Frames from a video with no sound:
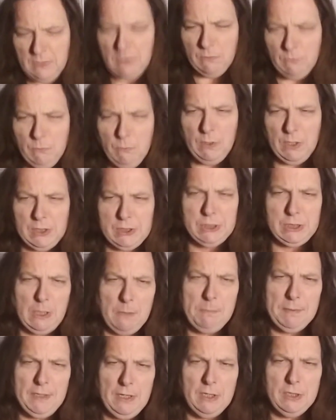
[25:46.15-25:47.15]
Wash all
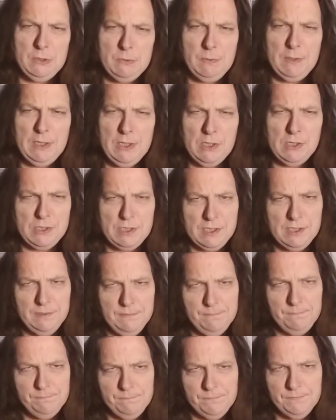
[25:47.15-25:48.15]
my underwears.
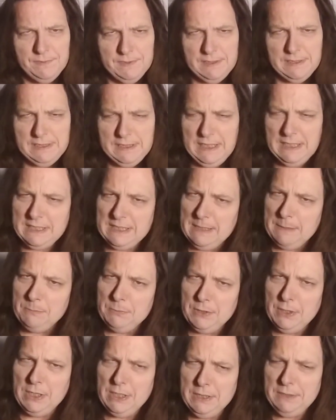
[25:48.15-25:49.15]
Get them
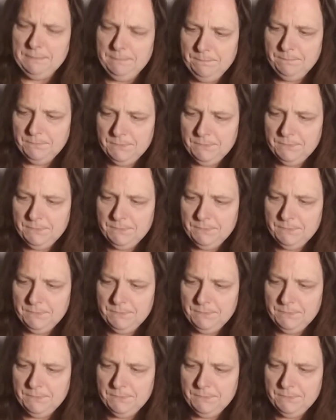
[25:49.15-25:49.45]
done.